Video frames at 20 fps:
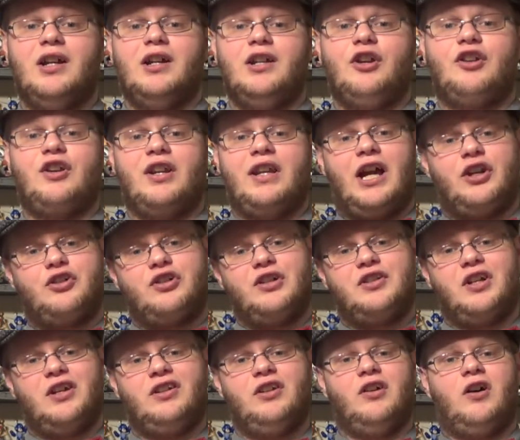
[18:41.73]
you can actually
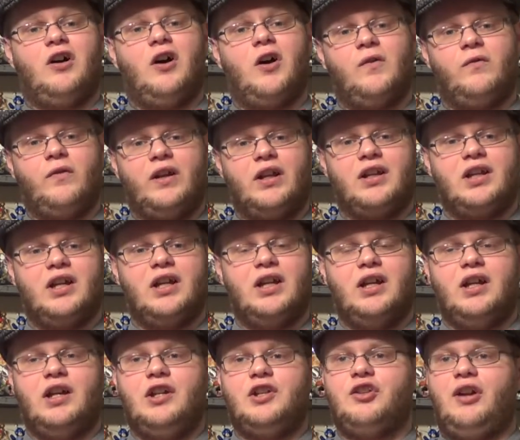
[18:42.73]
turn your R-Ring
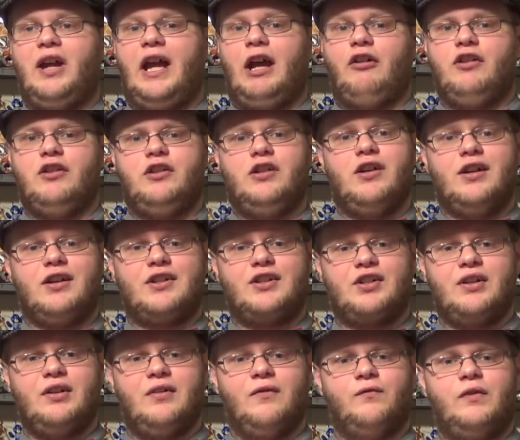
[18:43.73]
into how it looks